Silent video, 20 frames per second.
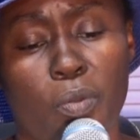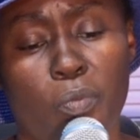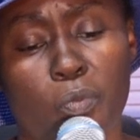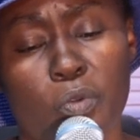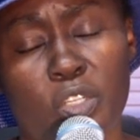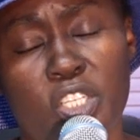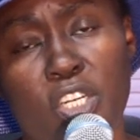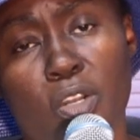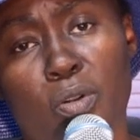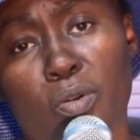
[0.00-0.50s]

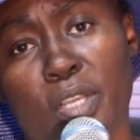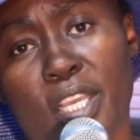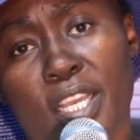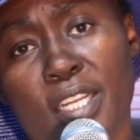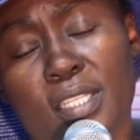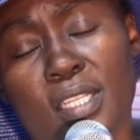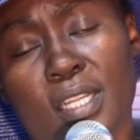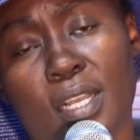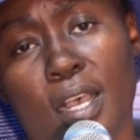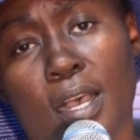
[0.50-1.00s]
We shall
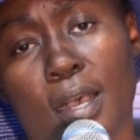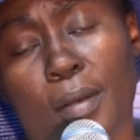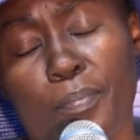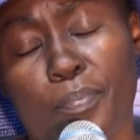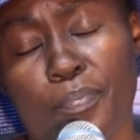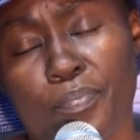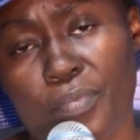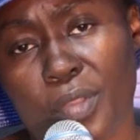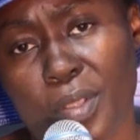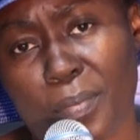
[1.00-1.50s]
get
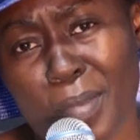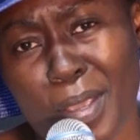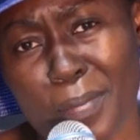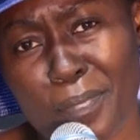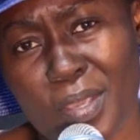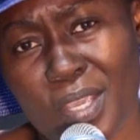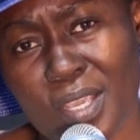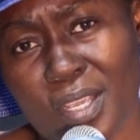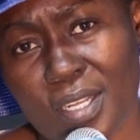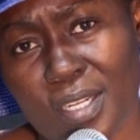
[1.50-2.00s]

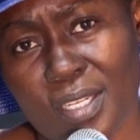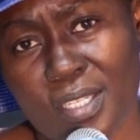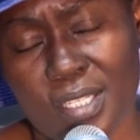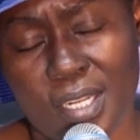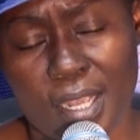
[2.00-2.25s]
maybe